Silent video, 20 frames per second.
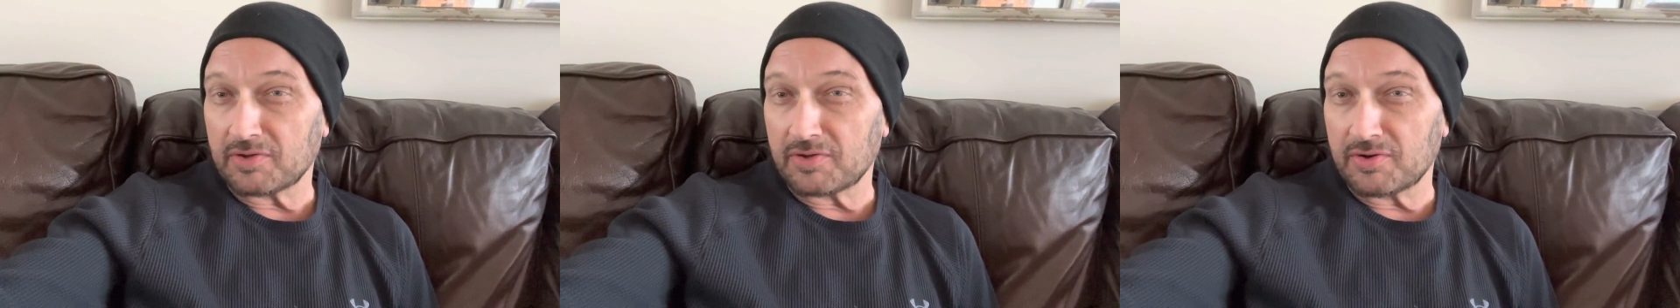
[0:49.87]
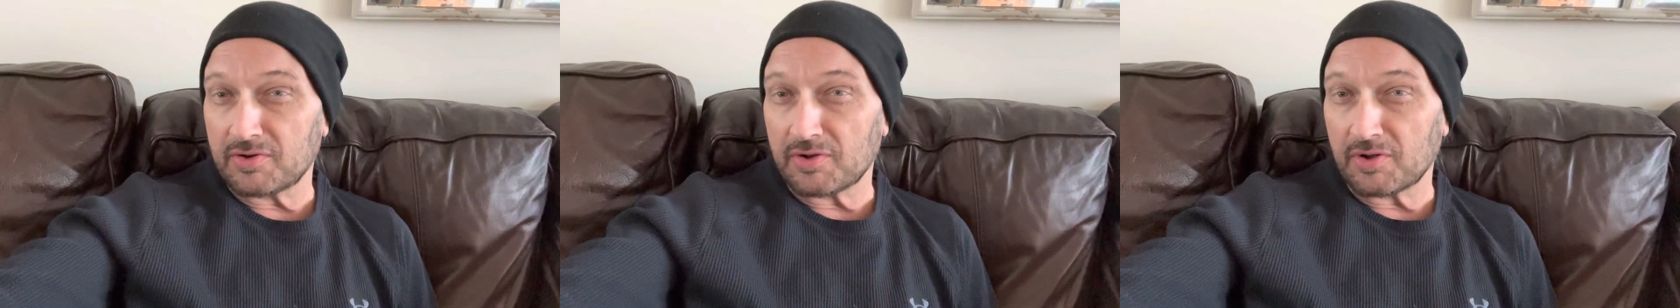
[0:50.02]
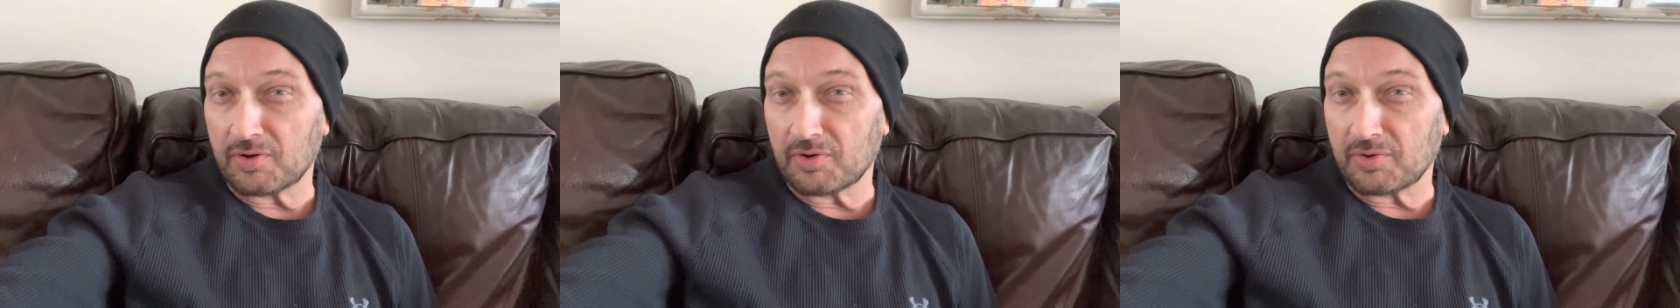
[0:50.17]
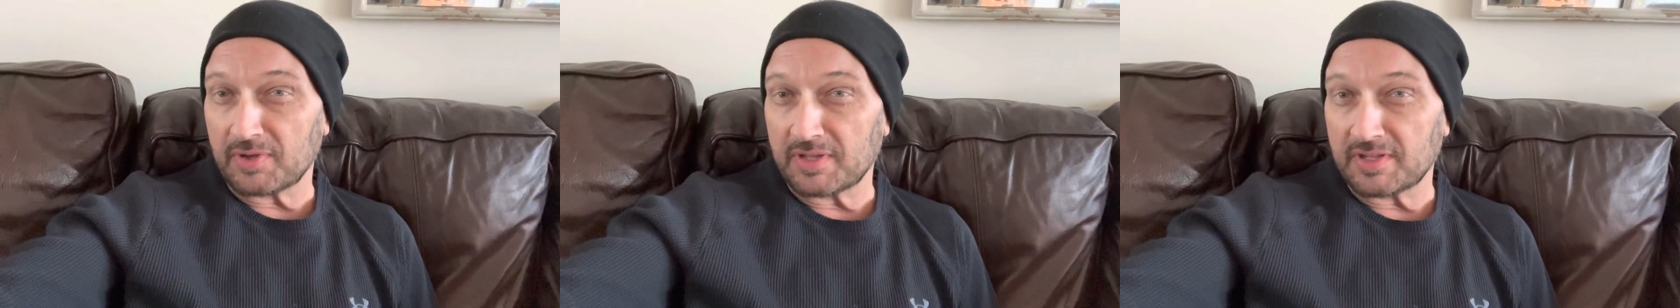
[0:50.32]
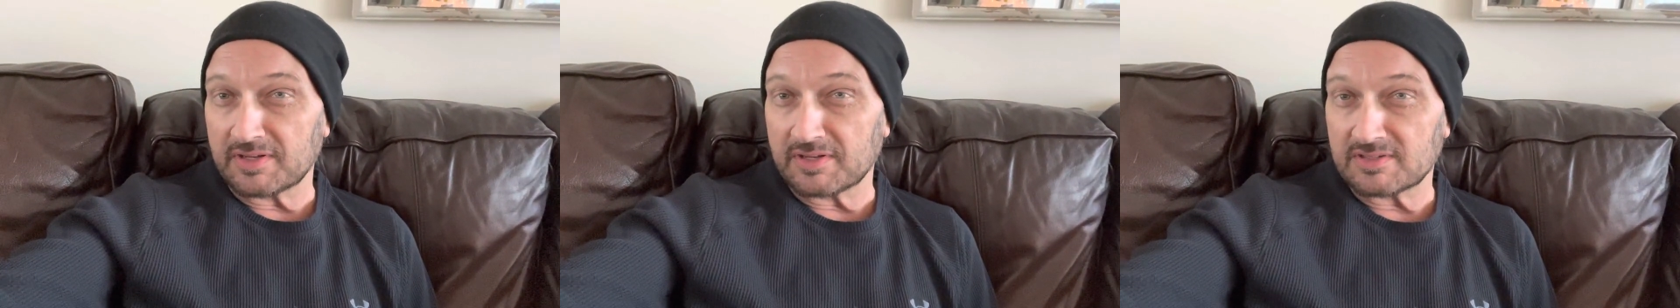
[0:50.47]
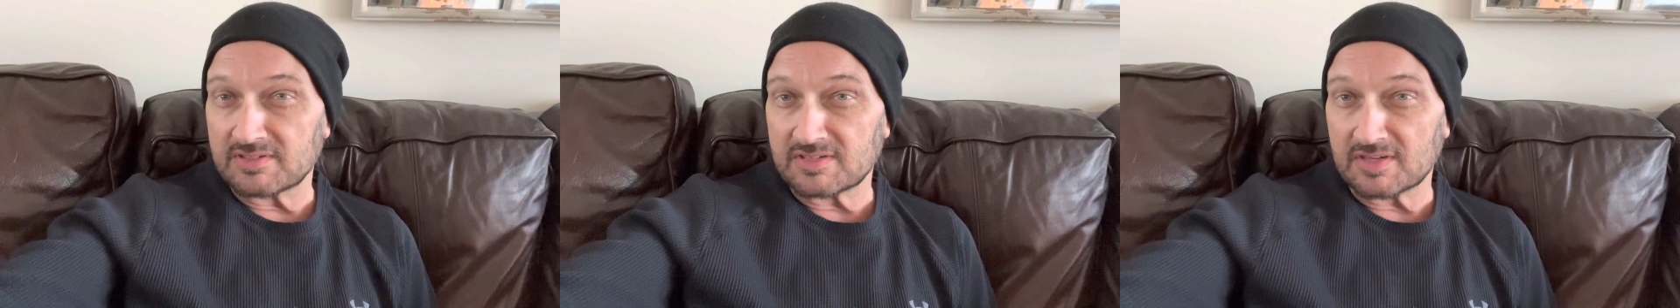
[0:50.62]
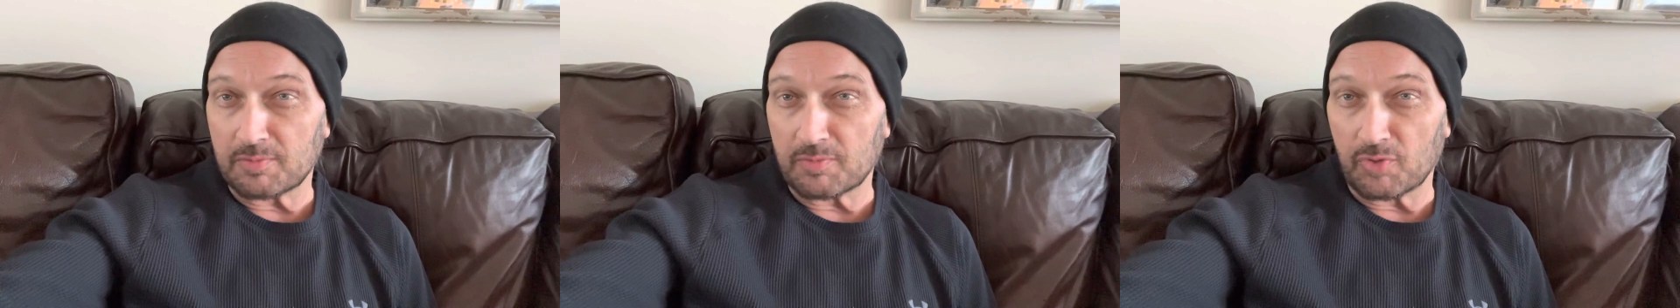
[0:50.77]
you know it
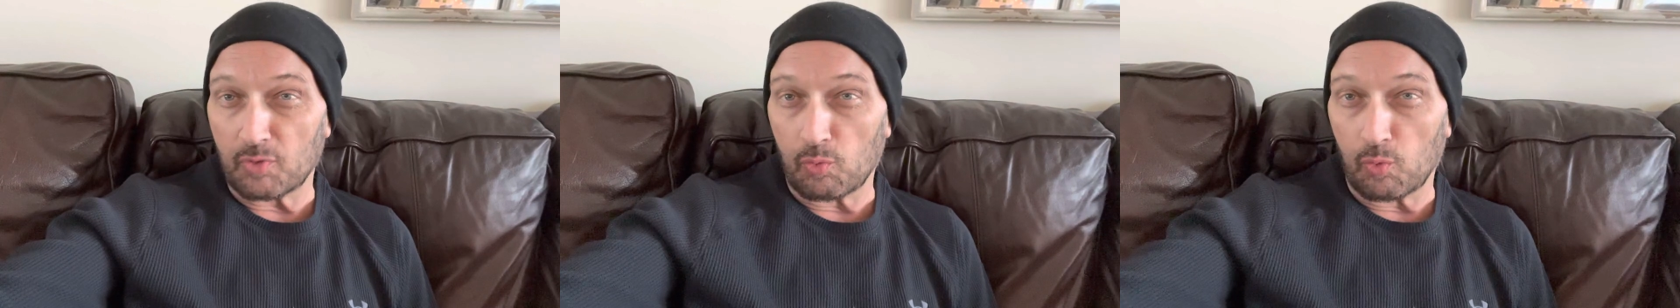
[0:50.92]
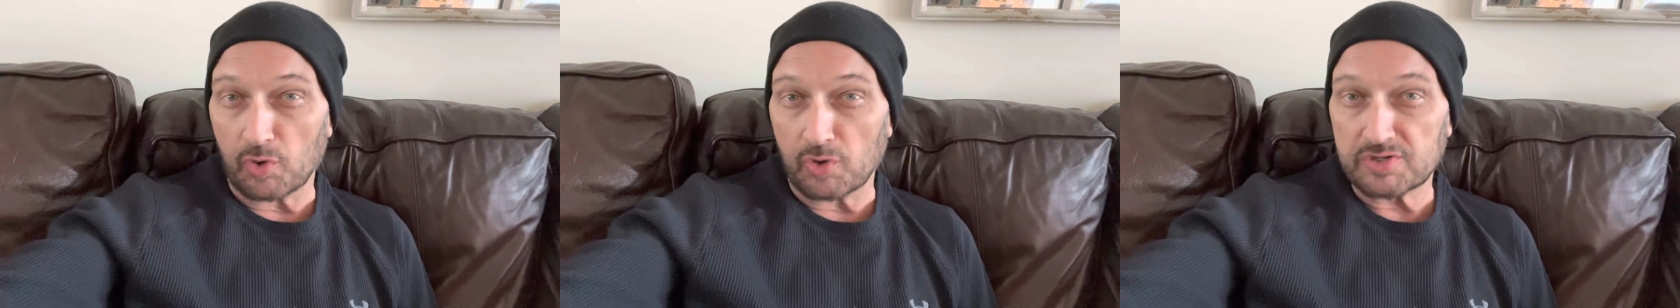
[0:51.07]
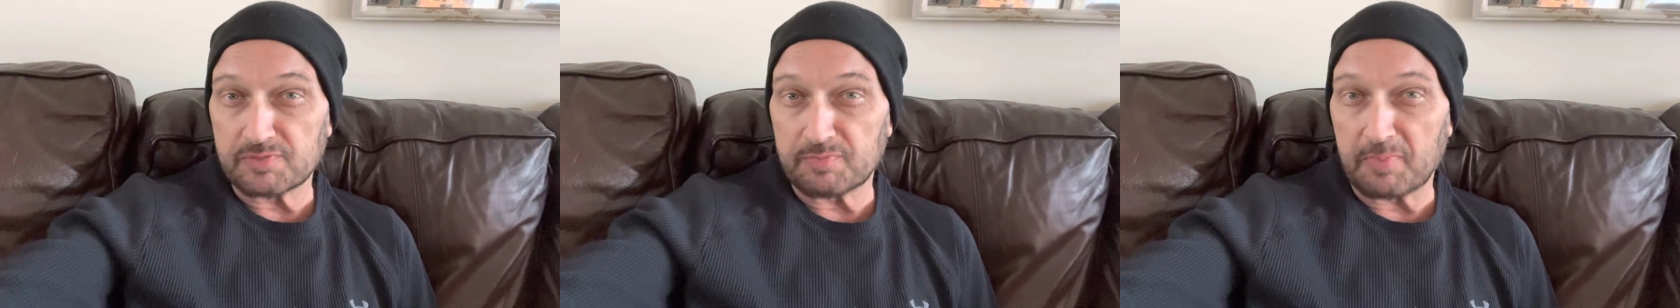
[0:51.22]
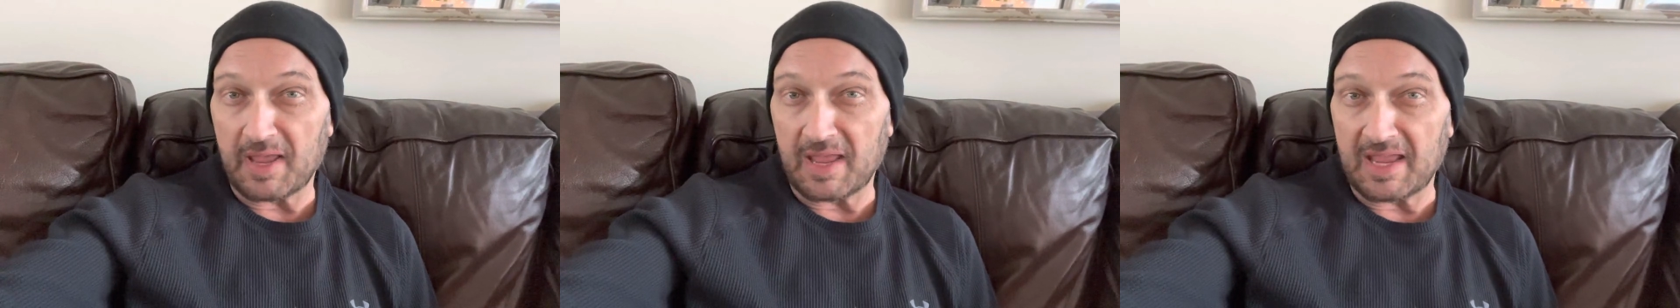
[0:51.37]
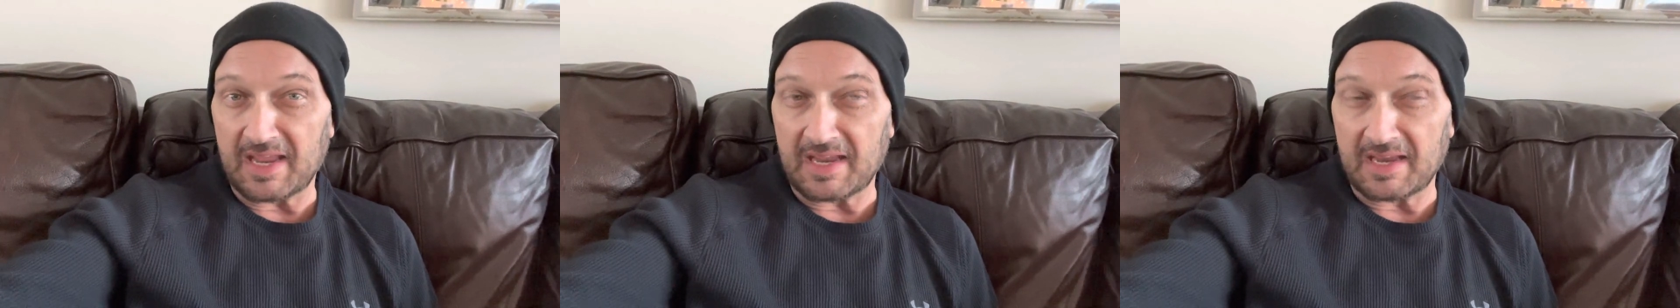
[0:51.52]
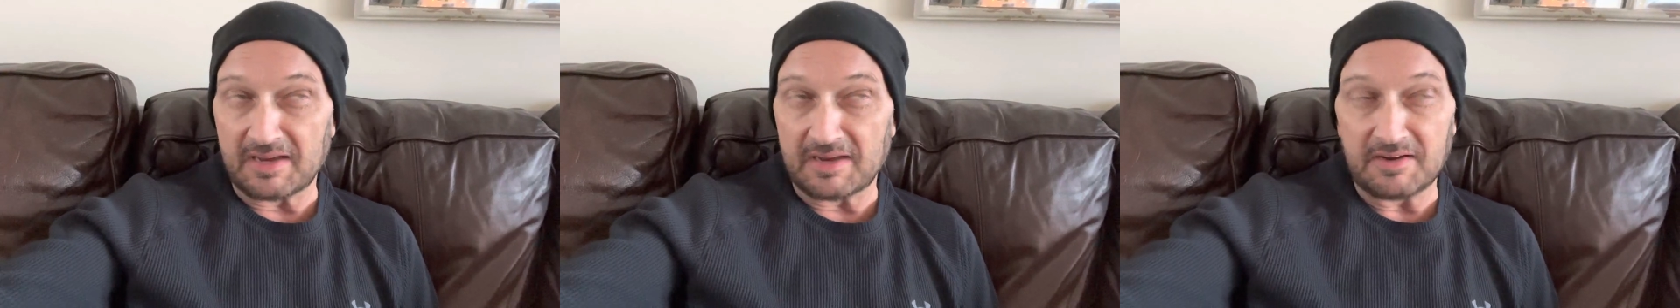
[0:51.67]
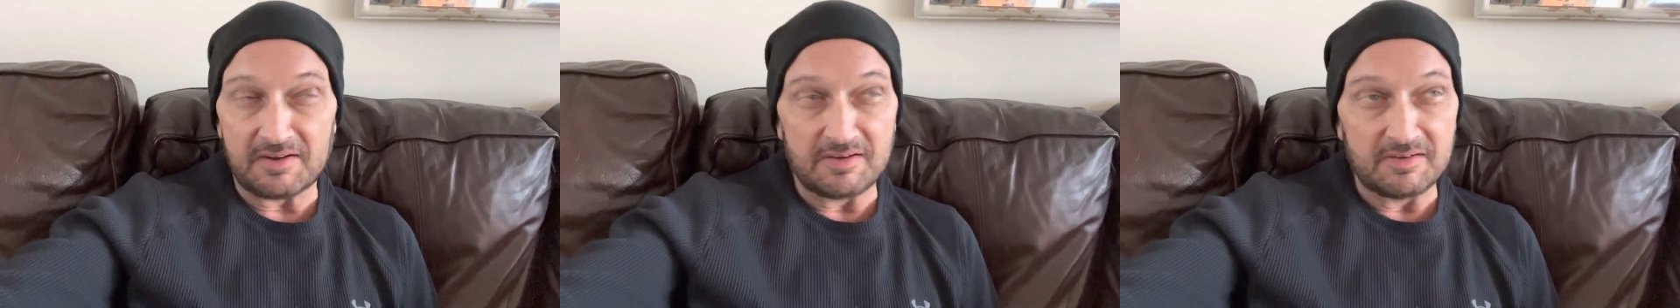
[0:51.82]
is some of the worst
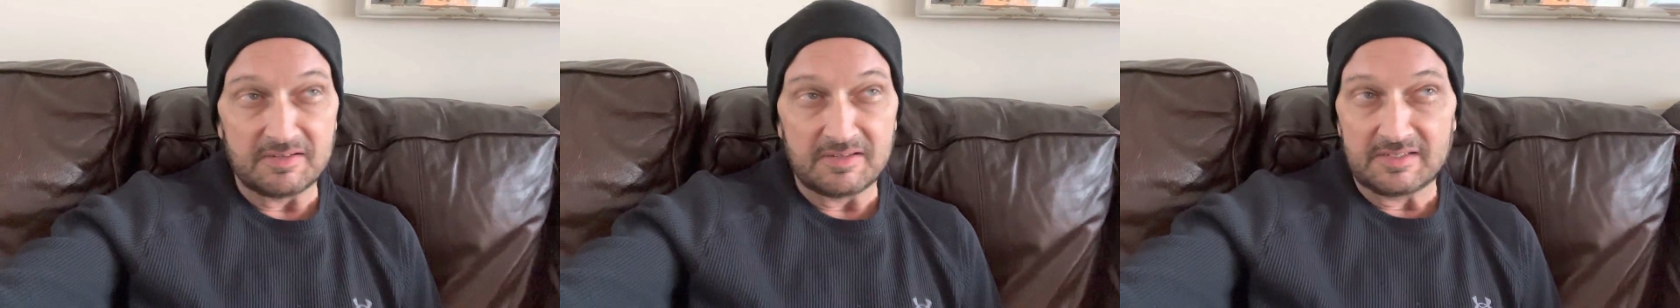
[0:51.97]
pain.